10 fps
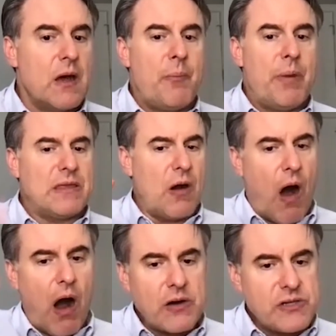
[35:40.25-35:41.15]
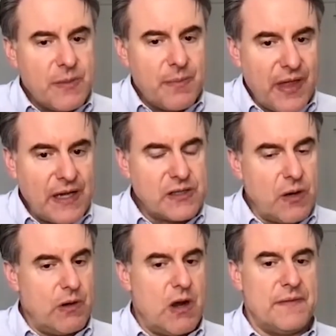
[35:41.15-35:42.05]
but there are some things
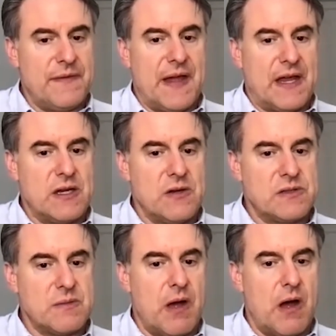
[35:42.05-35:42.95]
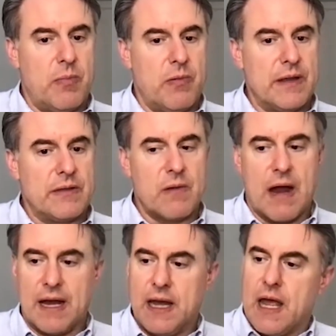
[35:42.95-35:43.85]
going on that they could use some help with,
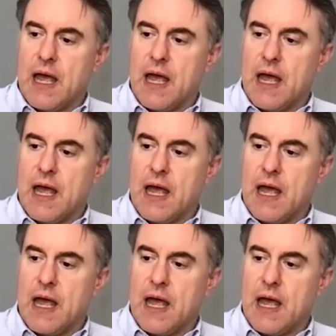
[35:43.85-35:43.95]
right?